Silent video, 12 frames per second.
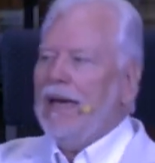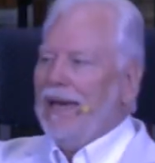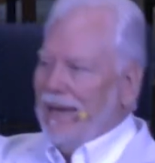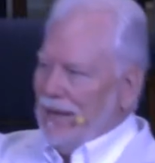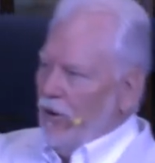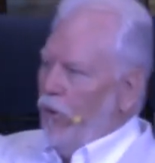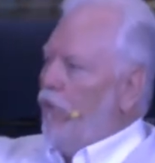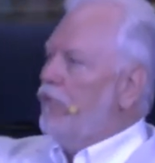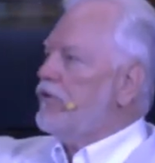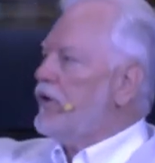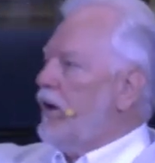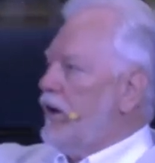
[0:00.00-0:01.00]
an
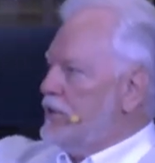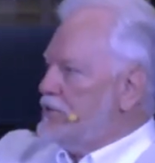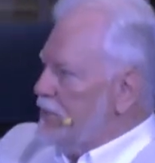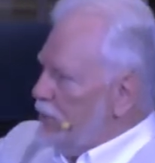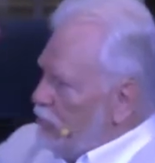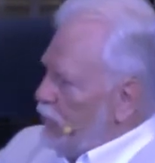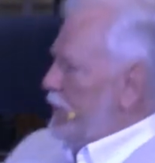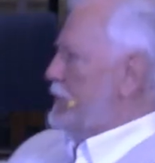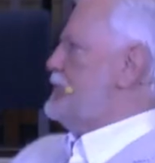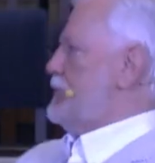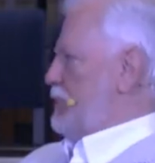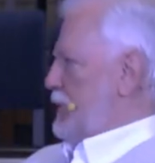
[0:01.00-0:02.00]
overarching
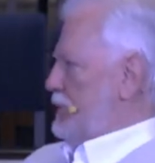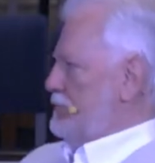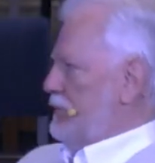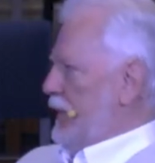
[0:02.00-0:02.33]
principle.